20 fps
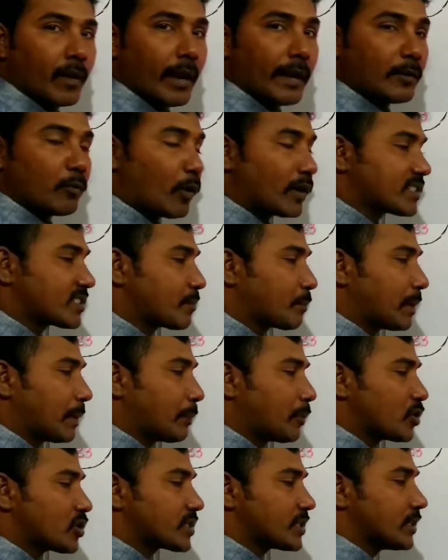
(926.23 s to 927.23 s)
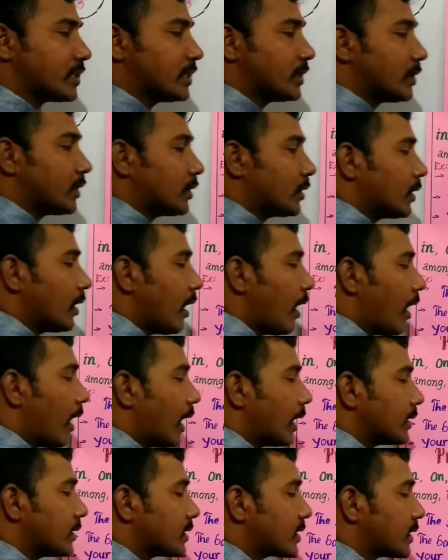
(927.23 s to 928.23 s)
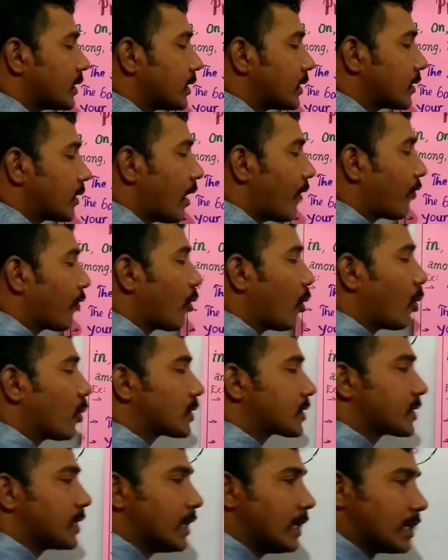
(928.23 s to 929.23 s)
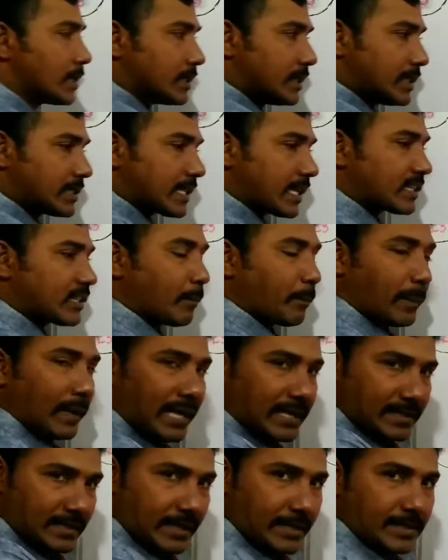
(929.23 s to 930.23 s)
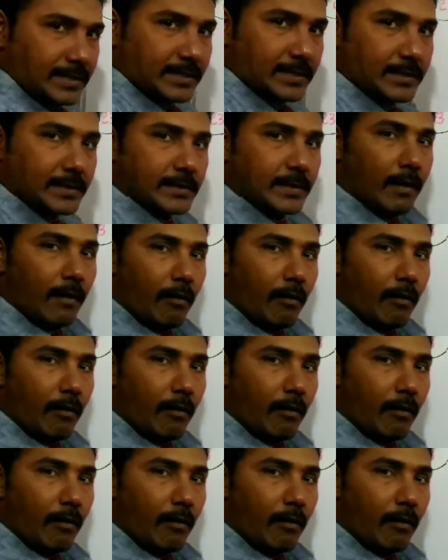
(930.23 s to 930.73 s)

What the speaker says: And what's the preposition here? Under. Of course, these are the places.